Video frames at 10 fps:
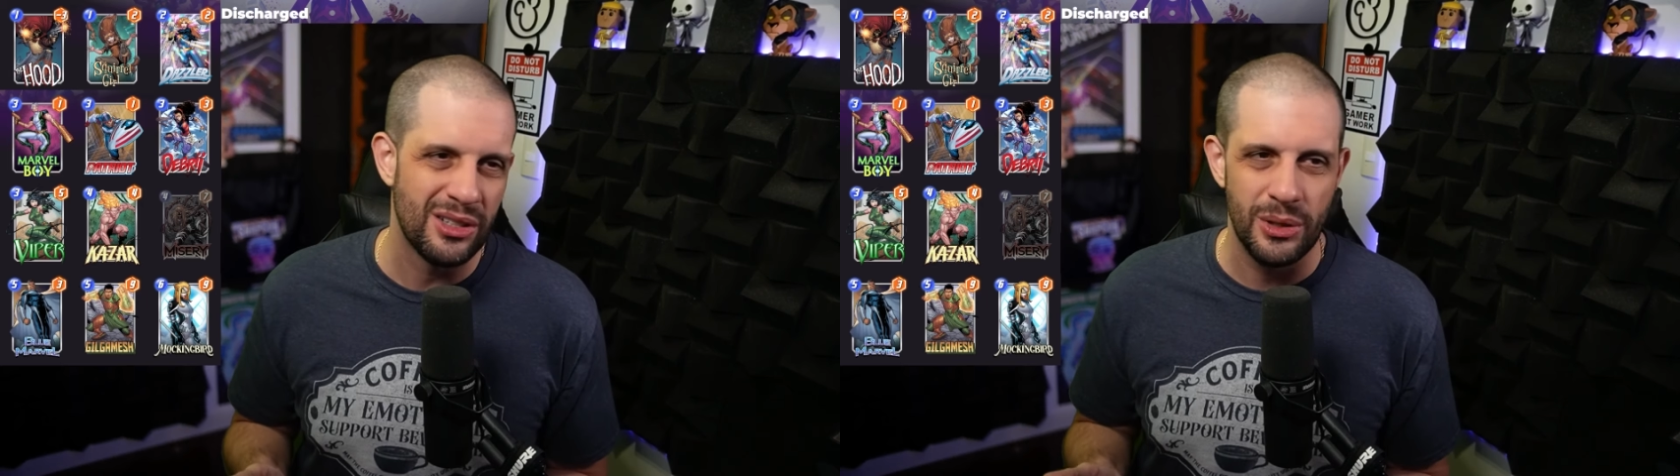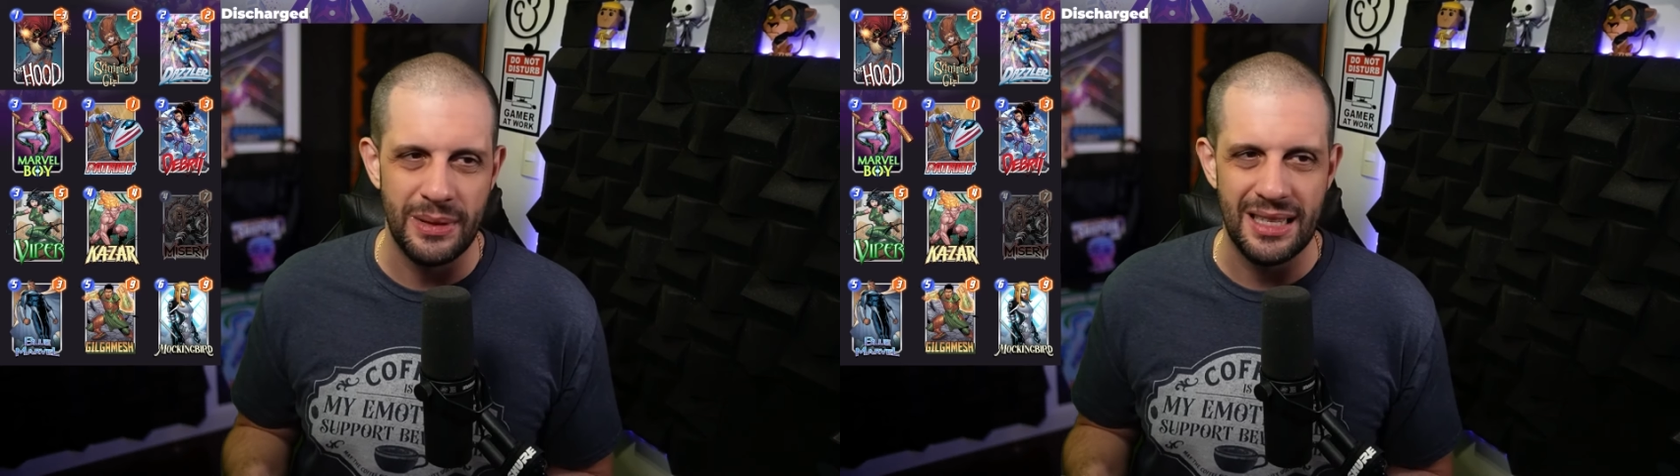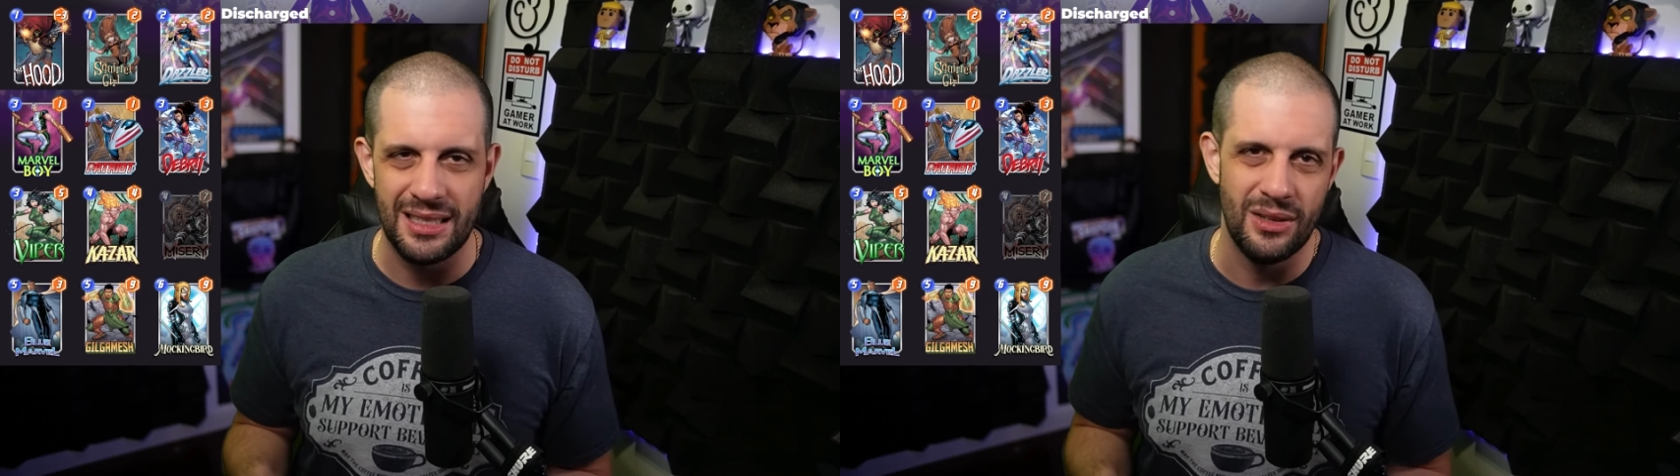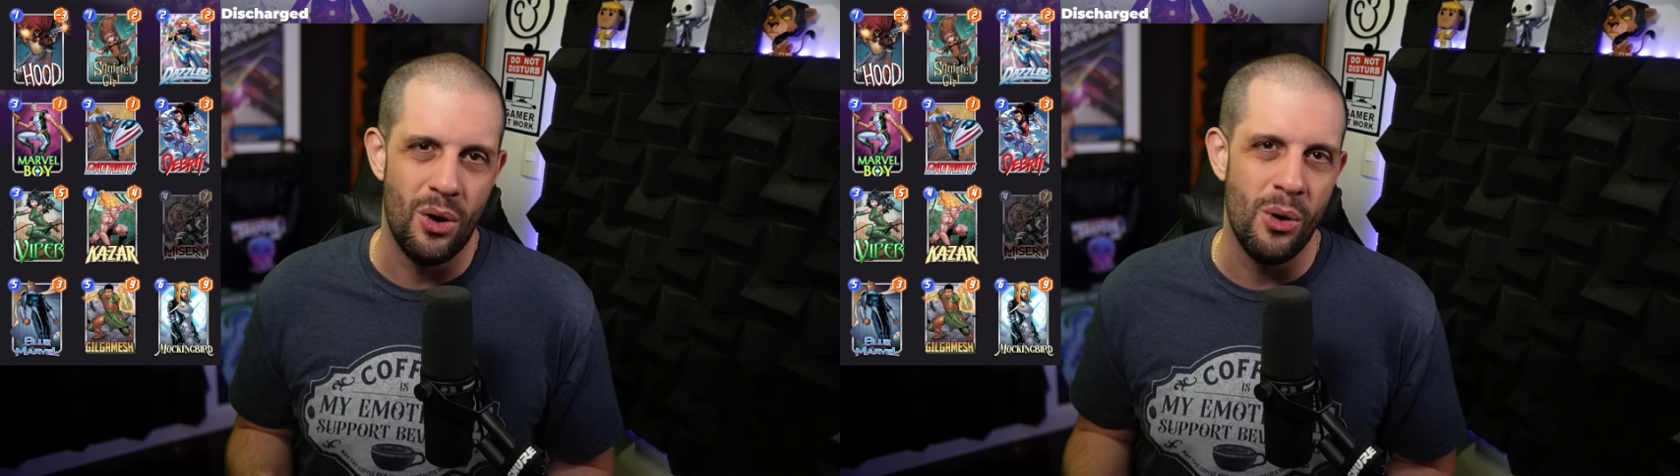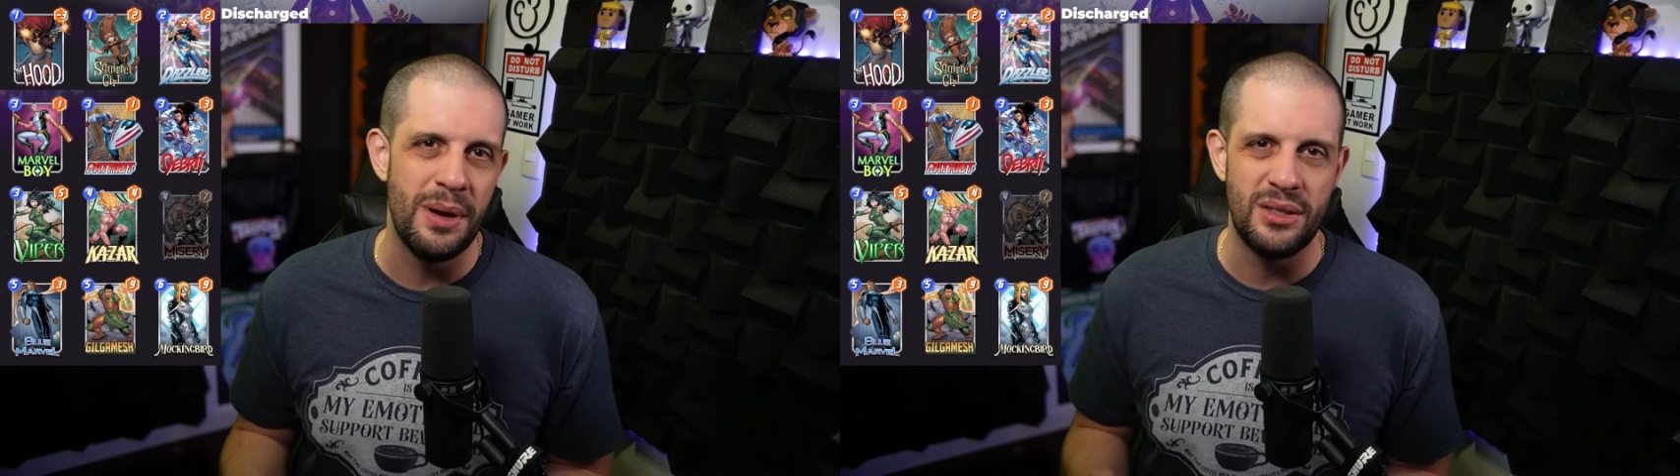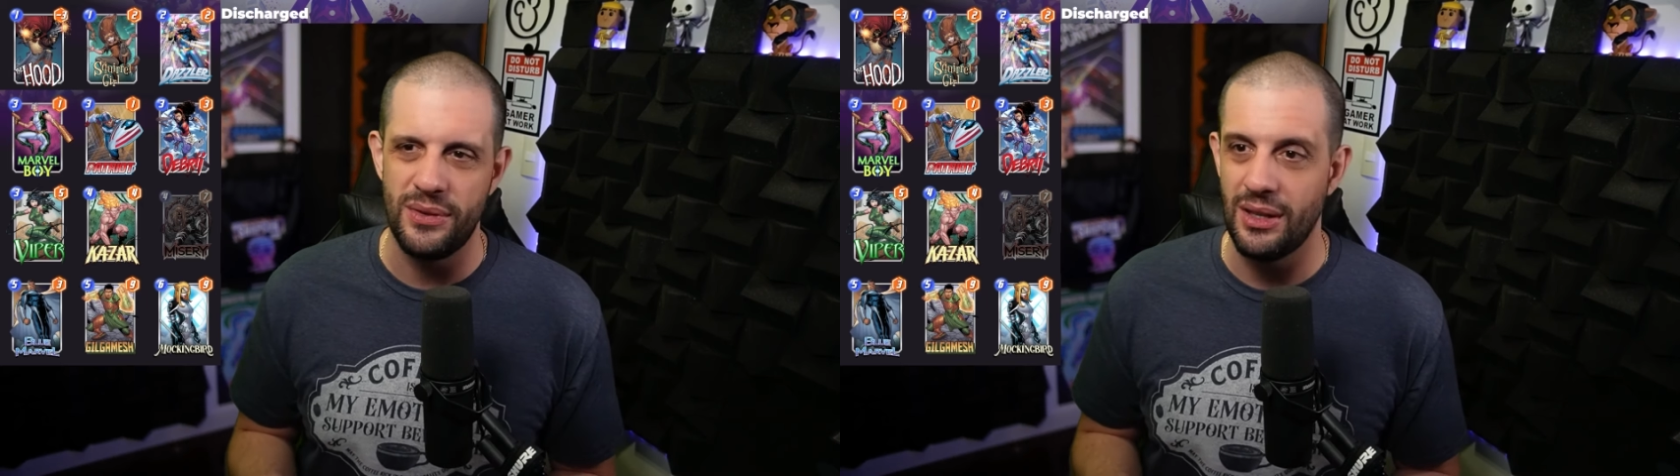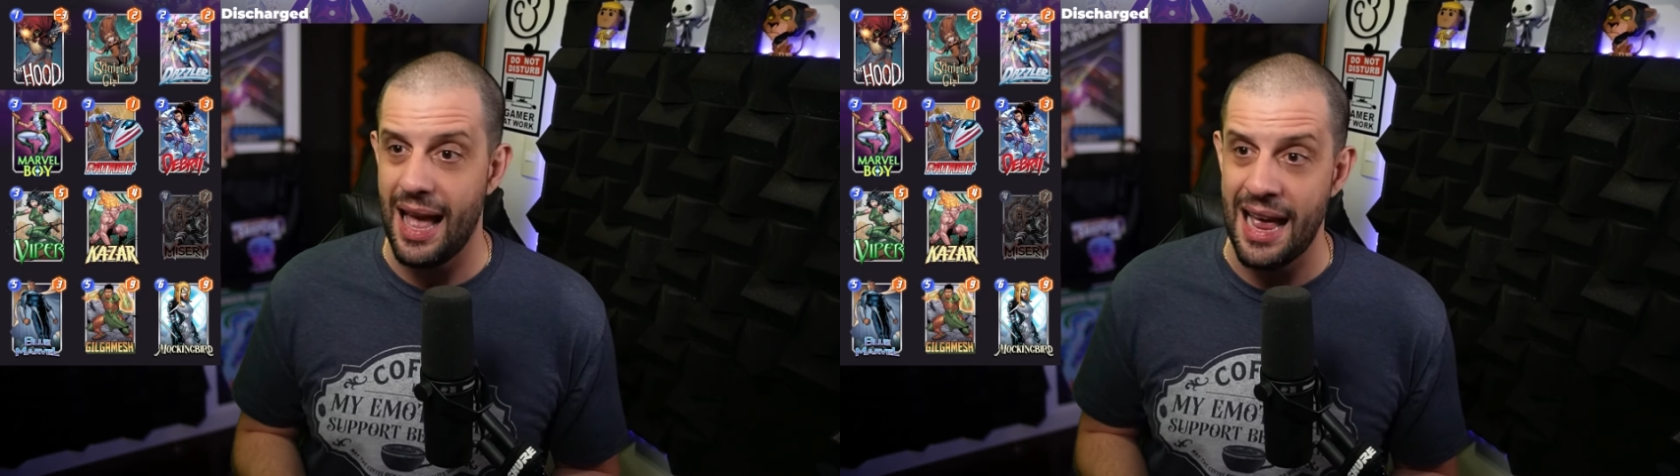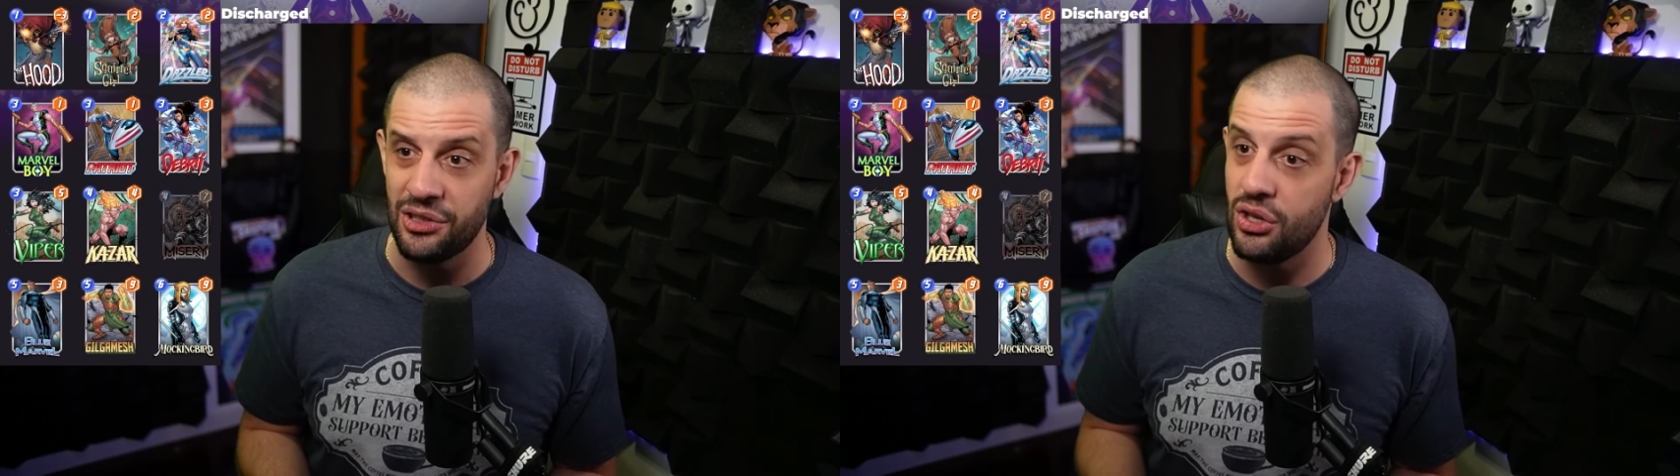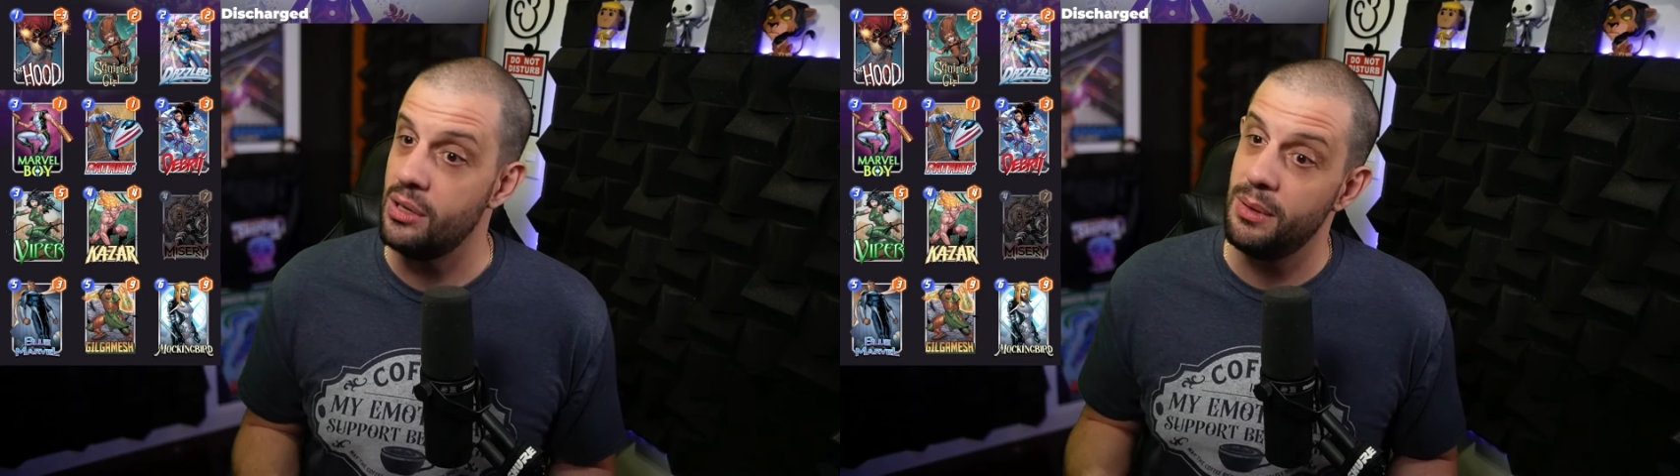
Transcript: so it doesn't always feel as good,